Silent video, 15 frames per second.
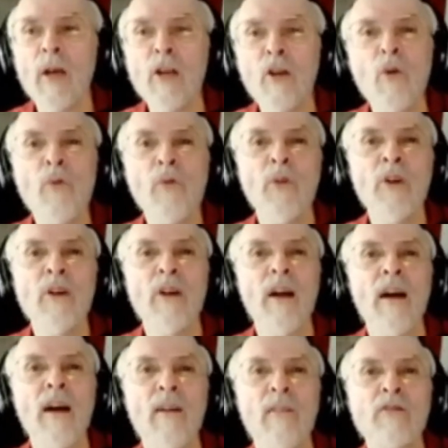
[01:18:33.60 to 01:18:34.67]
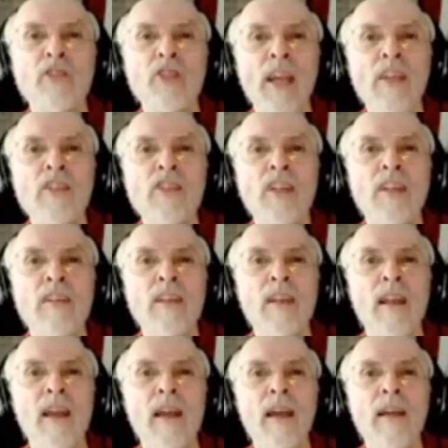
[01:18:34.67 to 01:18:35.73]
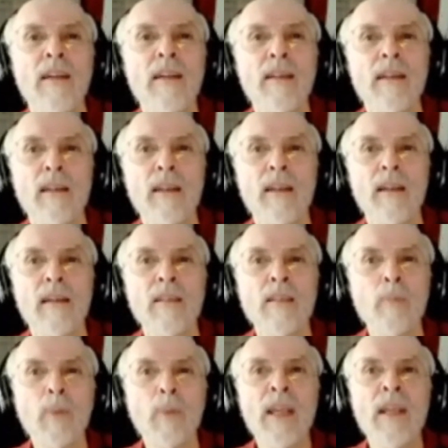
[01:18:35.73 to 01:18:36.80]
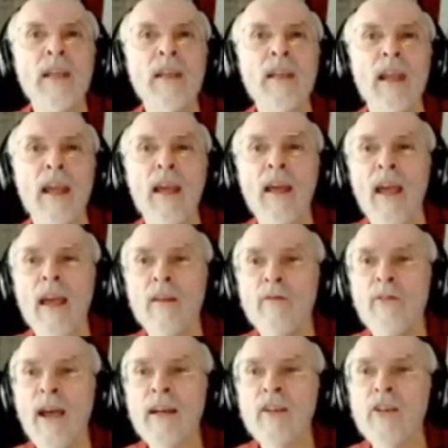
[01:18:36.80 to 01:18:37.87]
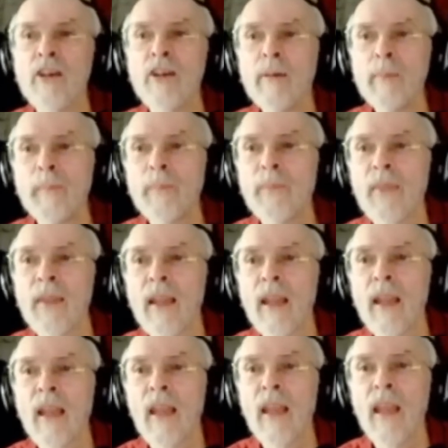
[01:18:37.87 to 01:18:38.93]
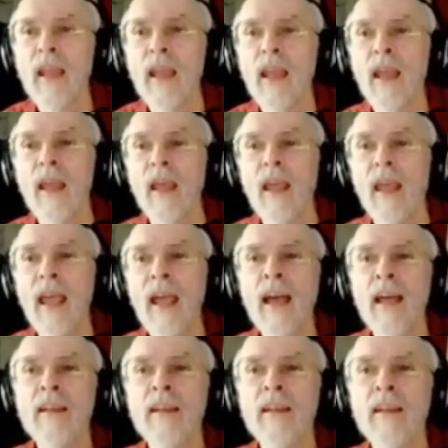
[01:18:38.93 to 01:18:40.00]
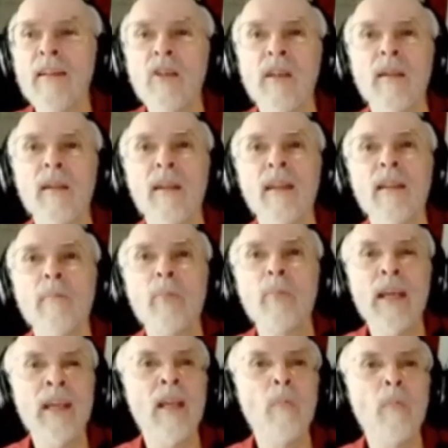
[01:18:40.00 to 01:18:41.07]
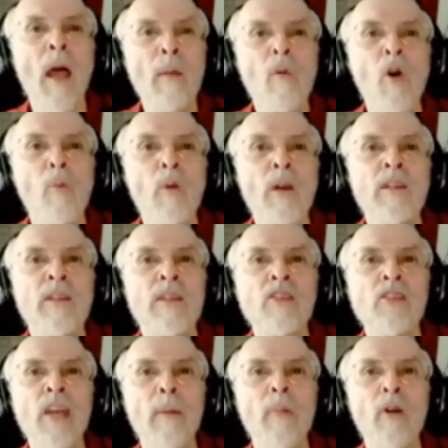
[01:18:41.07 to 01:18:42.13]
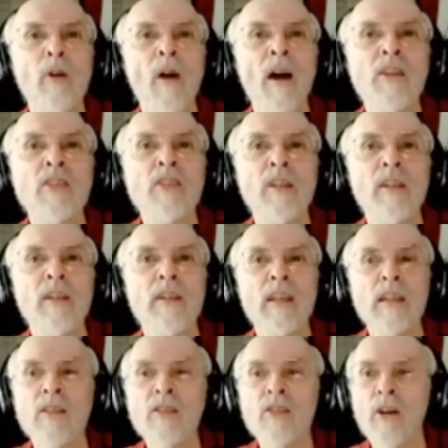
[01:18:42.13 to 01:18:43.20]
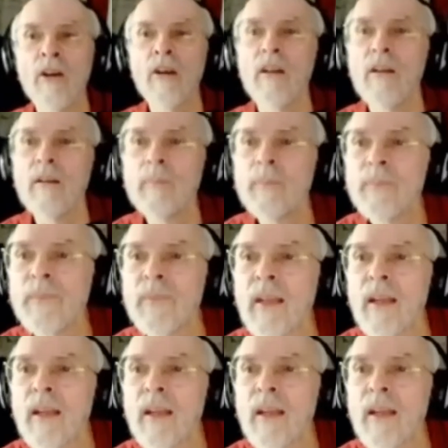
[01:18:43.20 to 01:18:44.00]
maneuver of changing speed and vector, and picking my moment to step across the circle.